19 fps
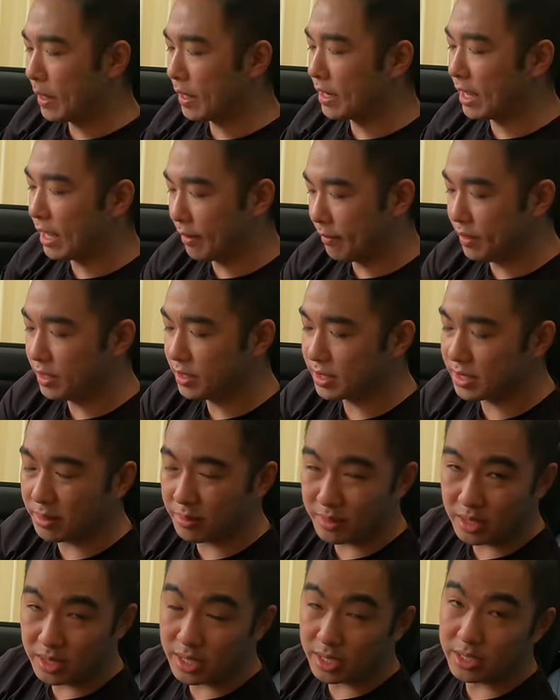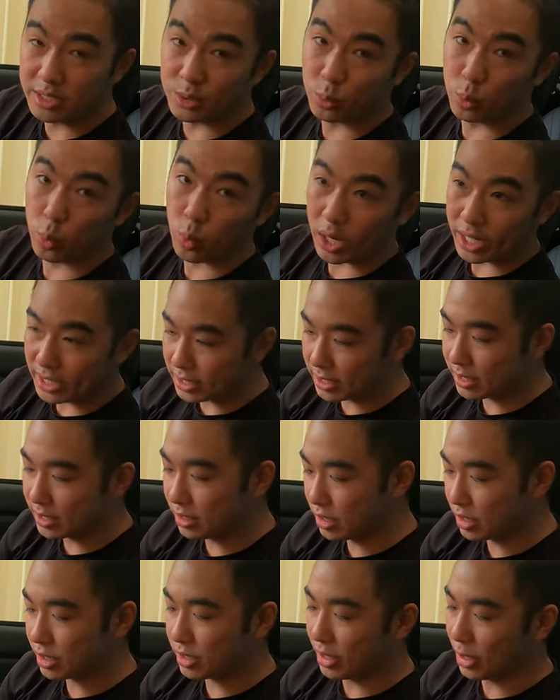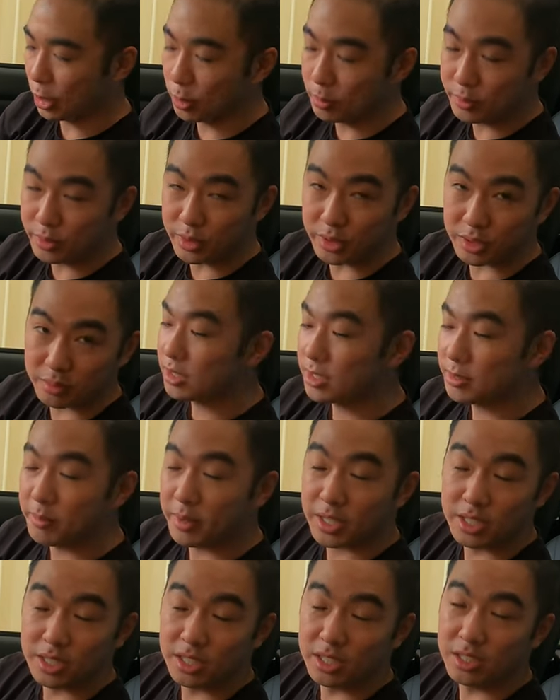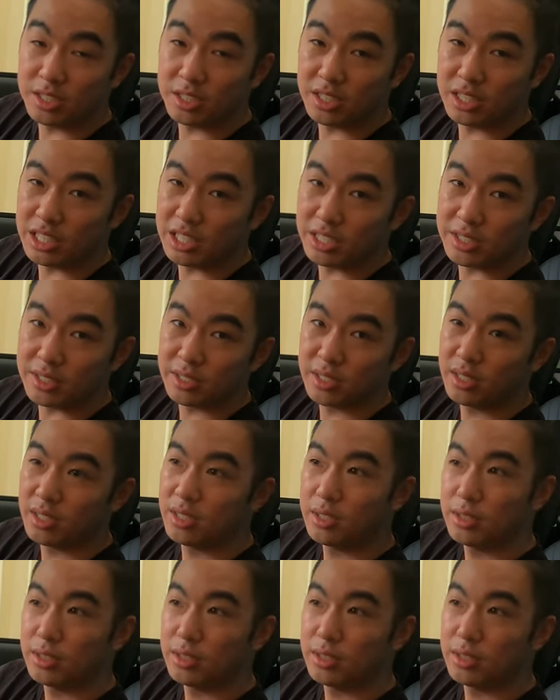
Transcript: And having something that is weighted just helps you smash it into gears